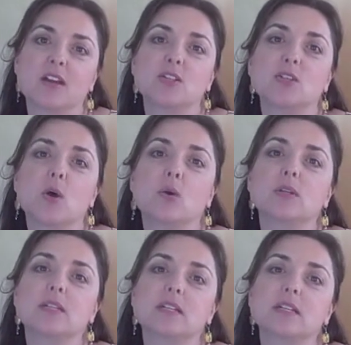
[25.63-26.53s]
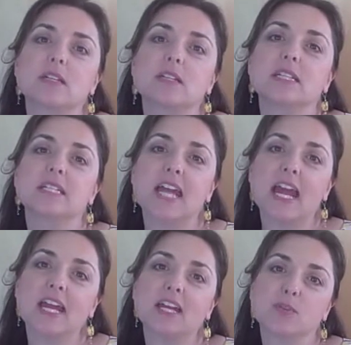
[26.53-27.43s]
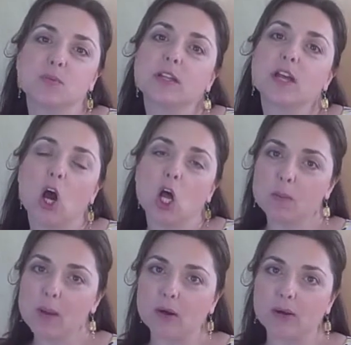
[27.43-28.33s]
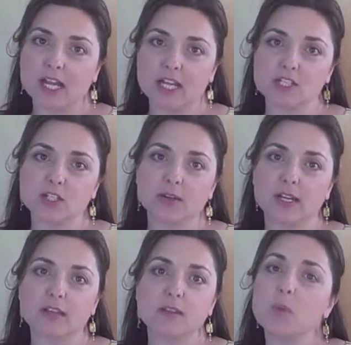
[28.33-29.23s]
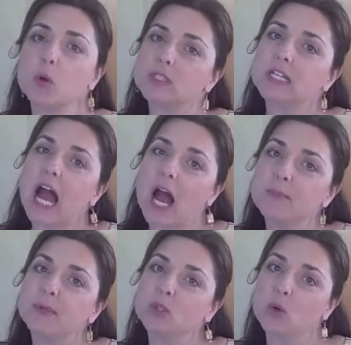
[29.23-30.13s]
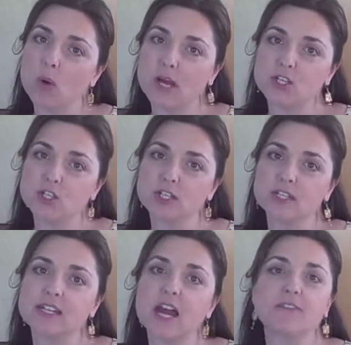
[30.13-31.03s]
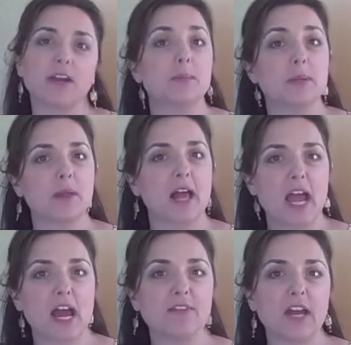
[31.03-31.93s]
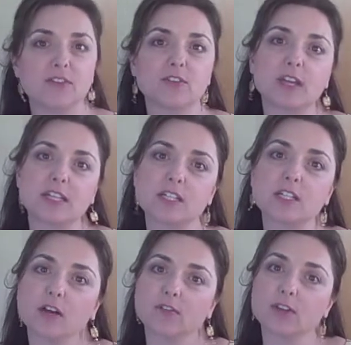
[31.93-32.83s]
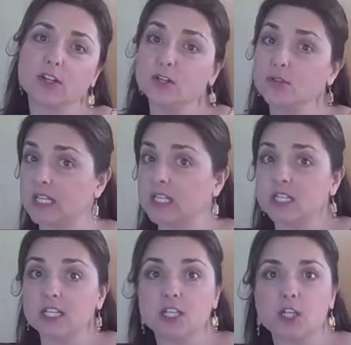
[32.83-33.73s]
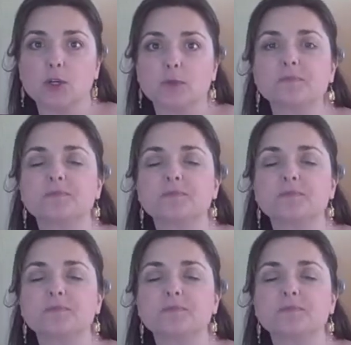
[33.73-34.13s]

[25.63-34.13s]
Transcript: So today is really all about answering the most common questions I find people have after they discover their unique TQ.